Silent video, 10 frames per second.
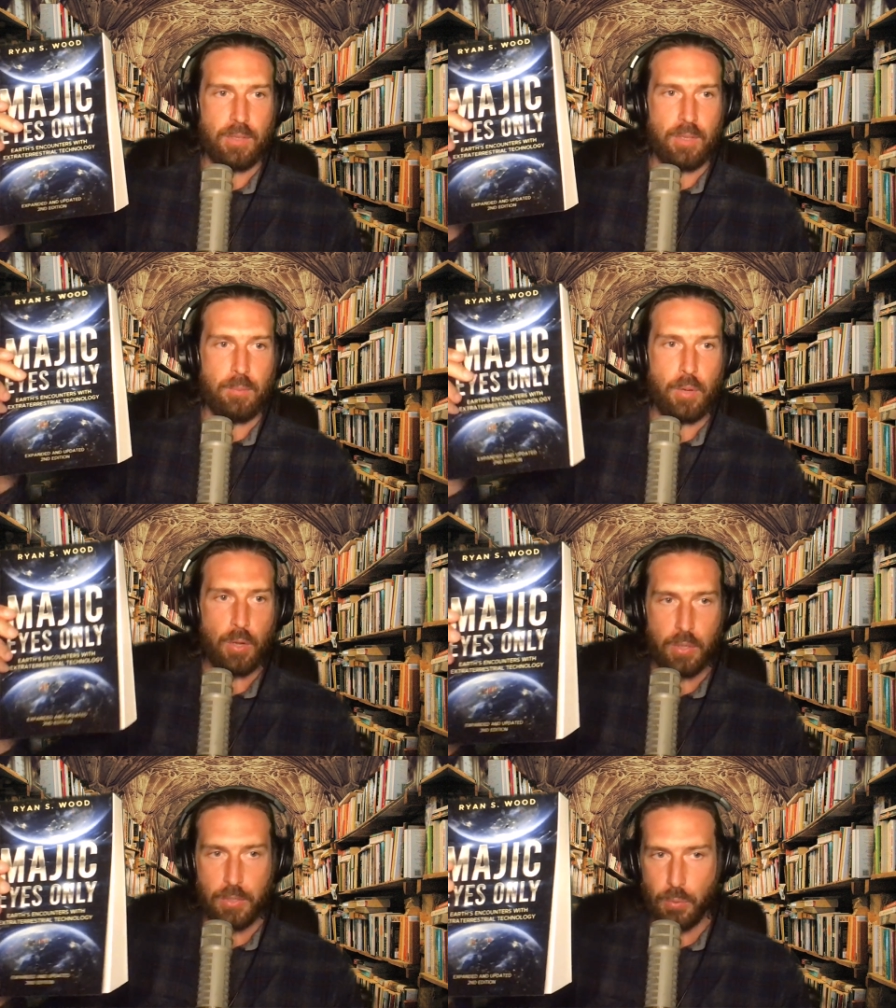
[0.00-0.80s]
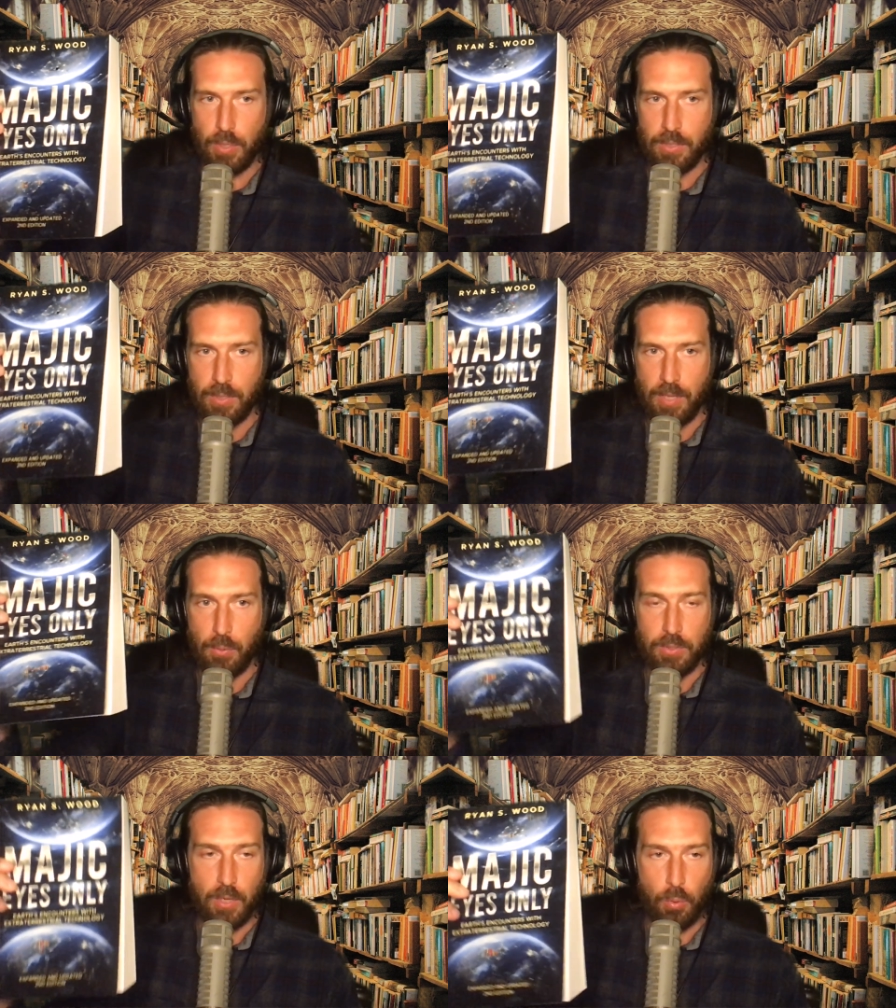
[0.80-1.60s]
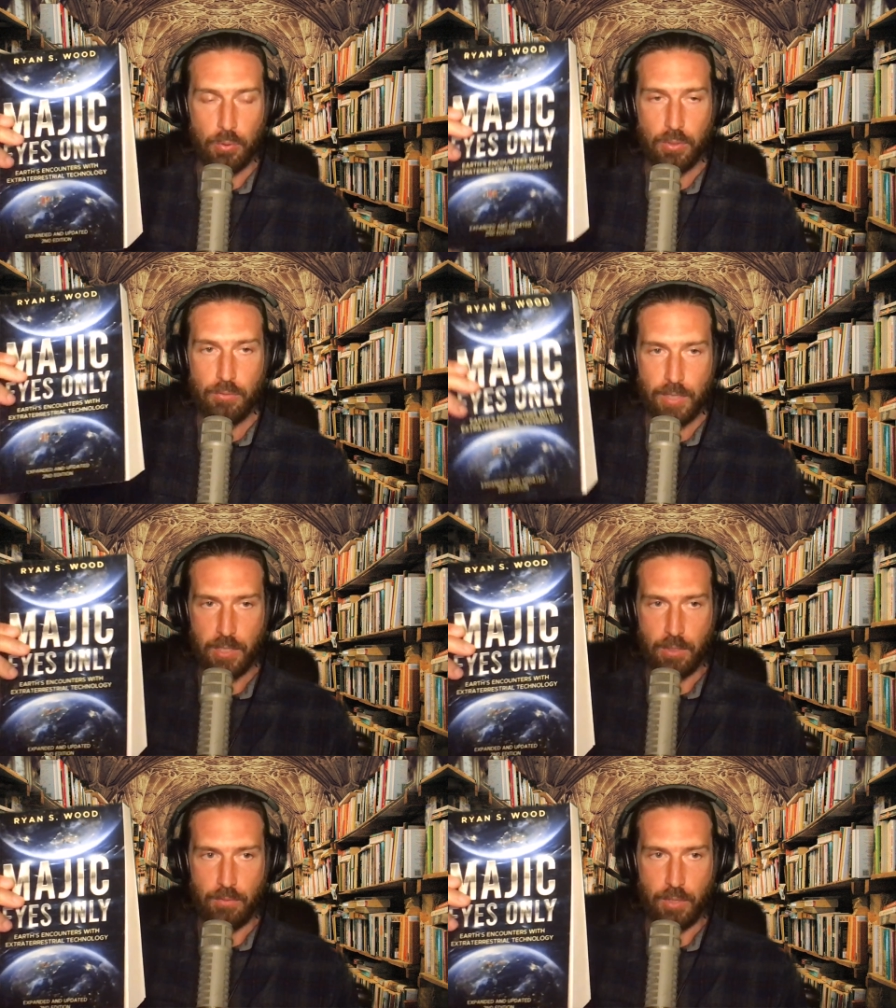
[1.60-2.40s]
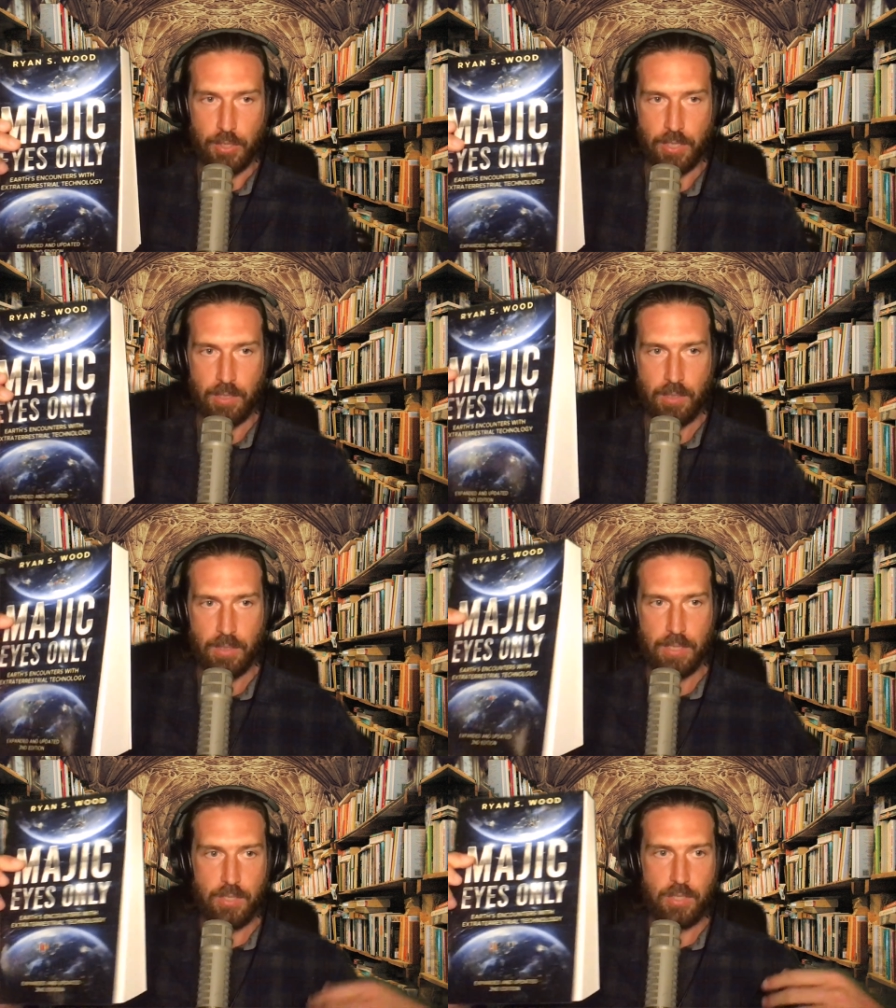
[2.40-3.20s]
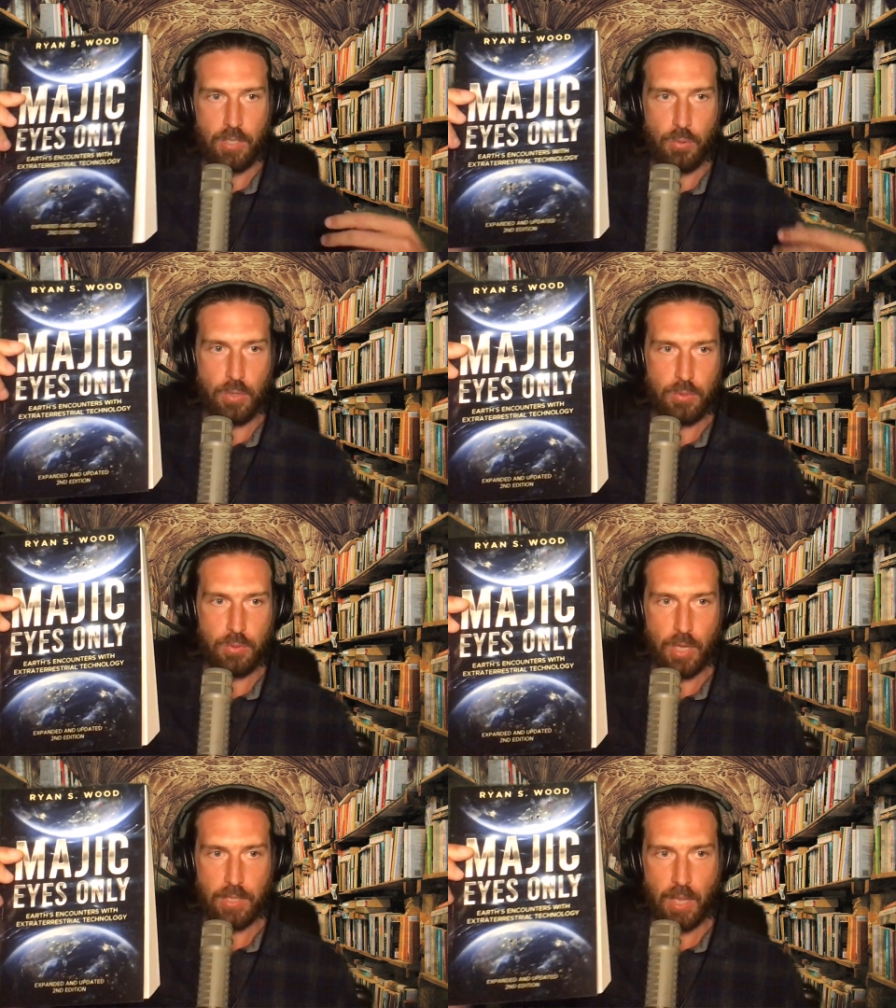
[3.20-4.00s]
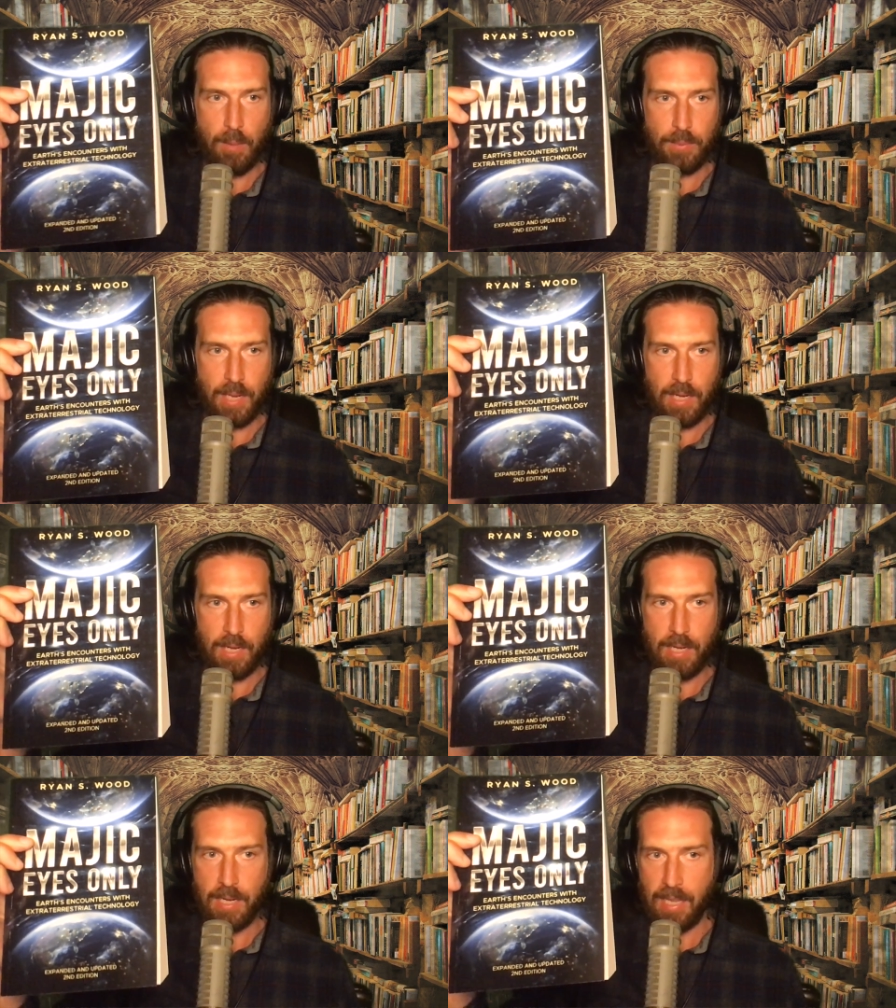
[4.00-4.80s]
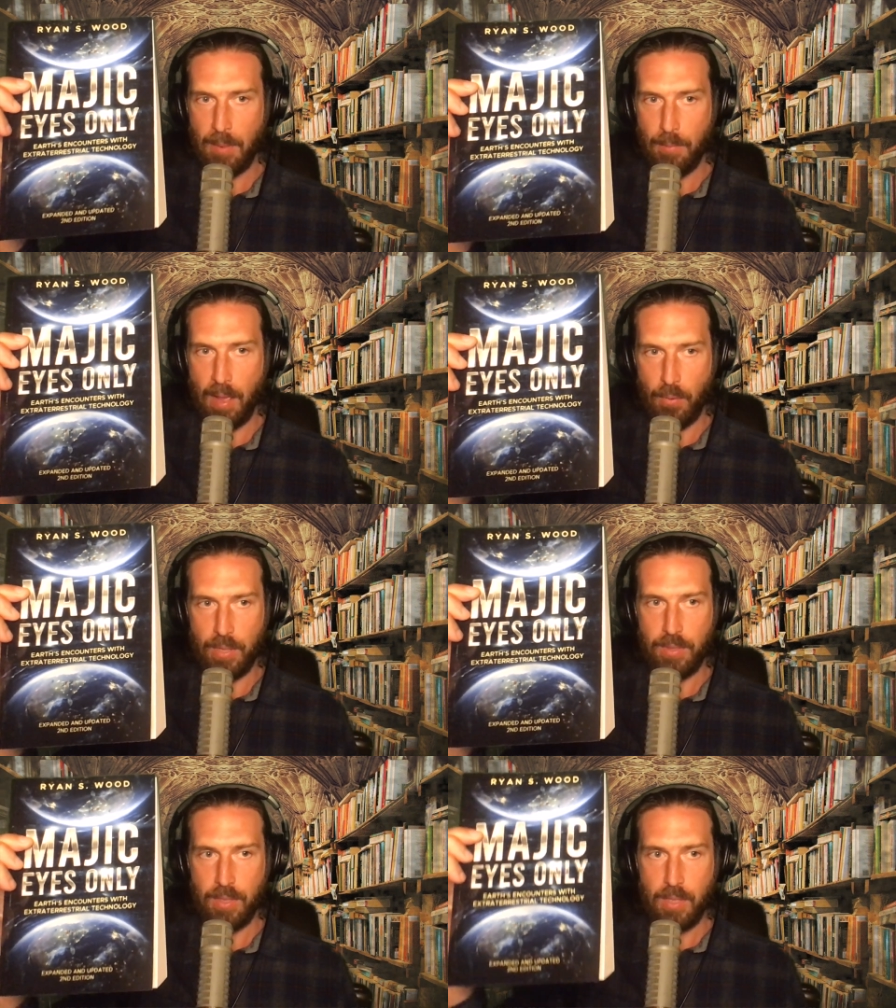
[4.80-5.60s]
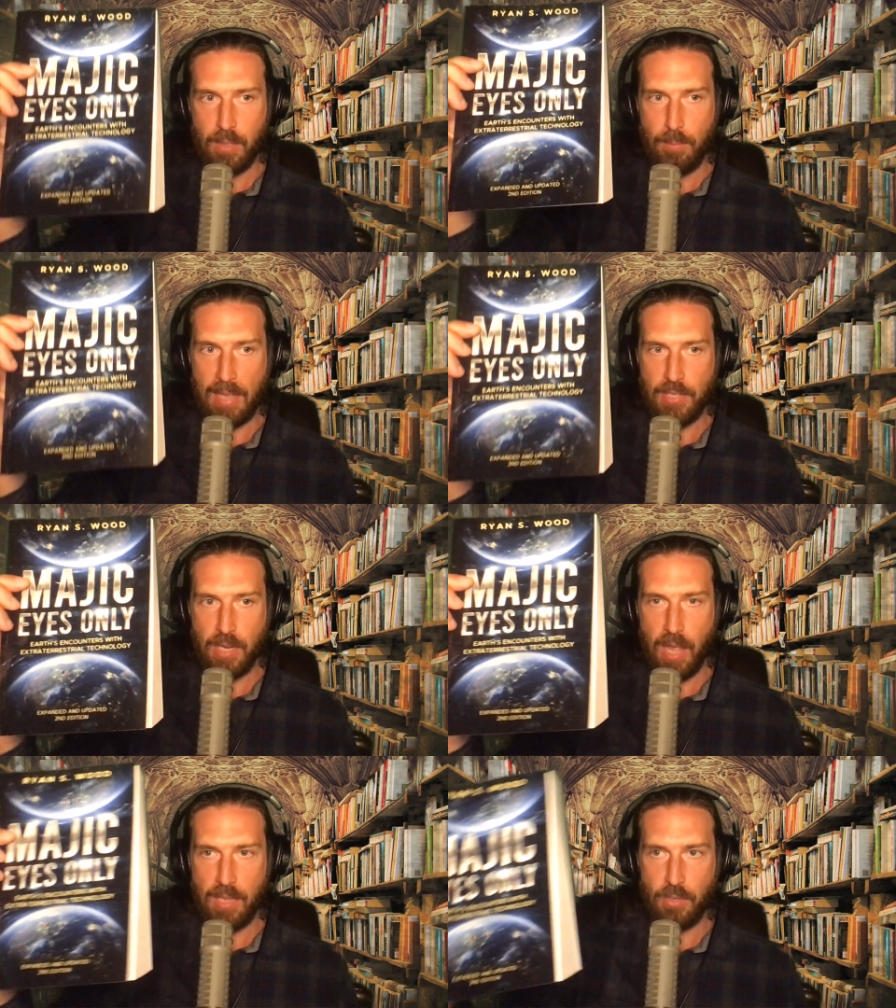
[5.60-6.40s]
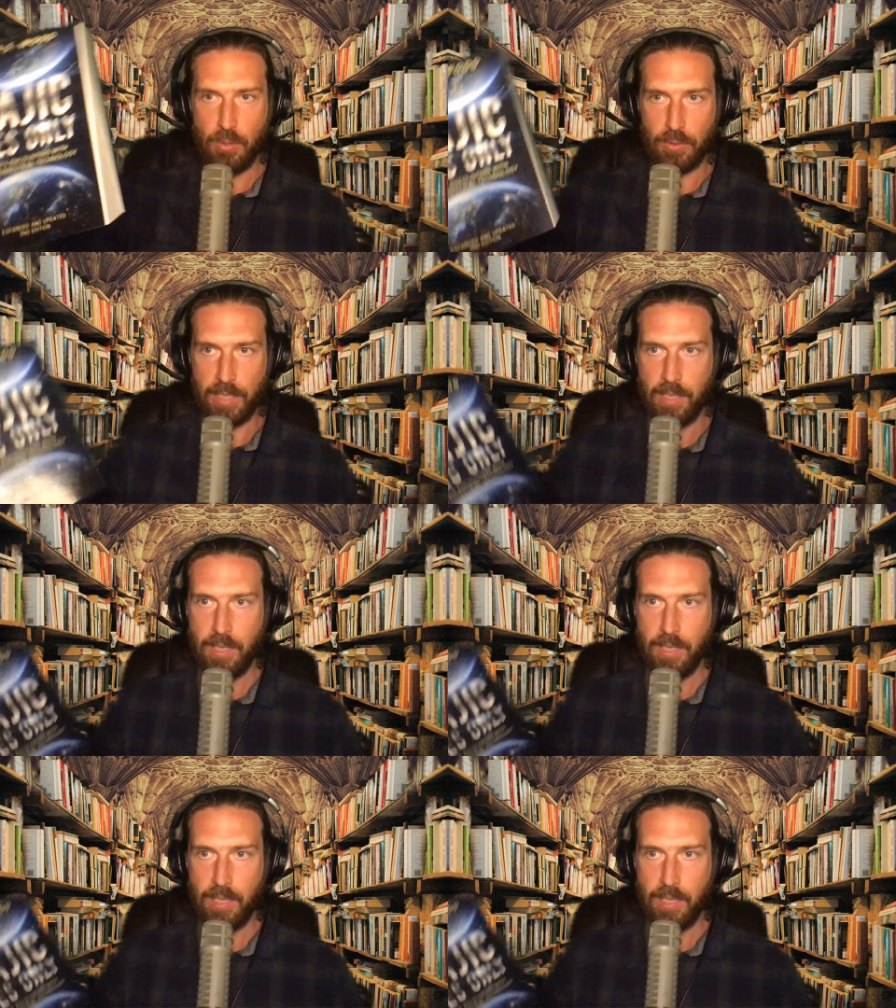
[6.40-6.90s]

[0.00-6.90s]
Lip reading: book, which was there was an older original version. This is a new one you just updated it and it came out with Magic Eyes Only.